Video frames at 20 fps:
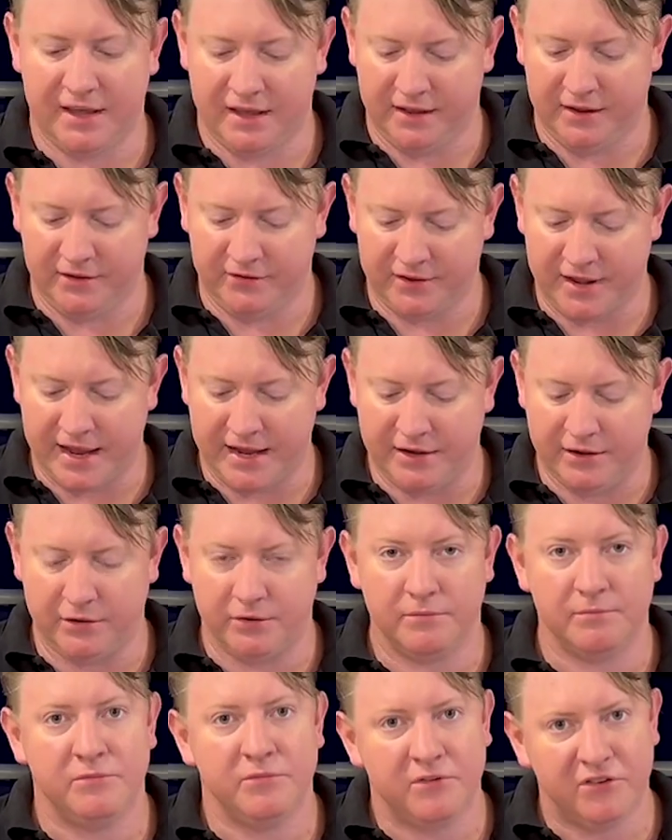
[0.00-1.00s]
is a
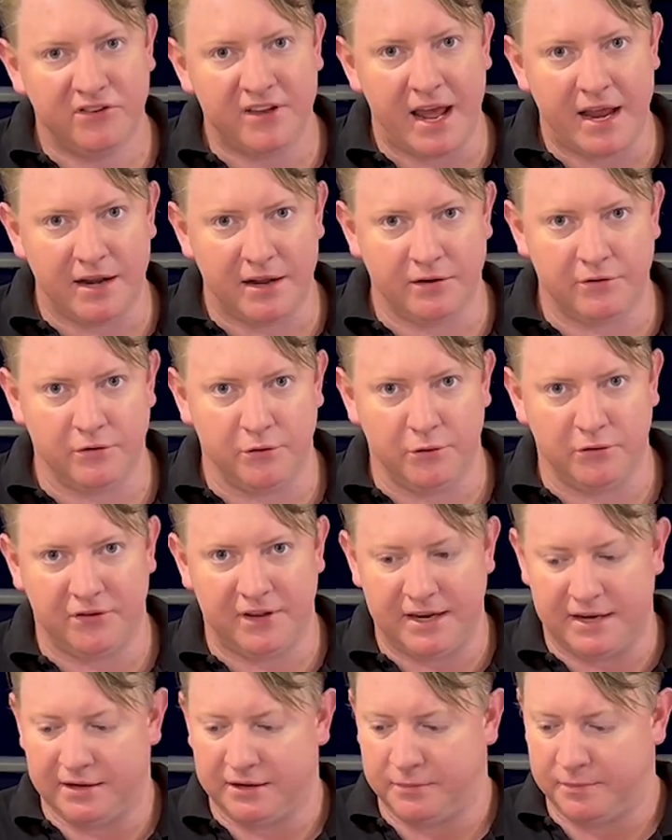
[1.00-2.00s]
standard New
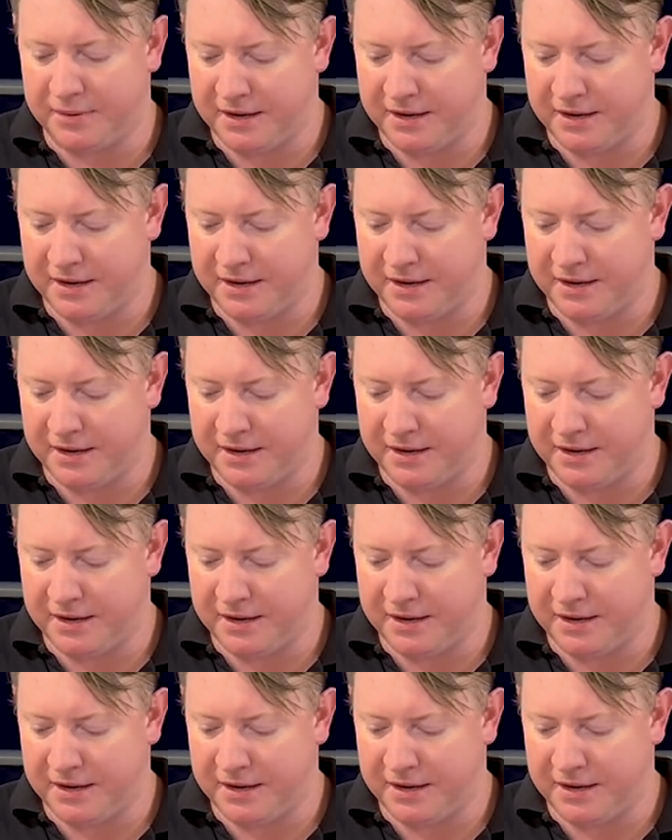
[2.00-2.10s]
Zealand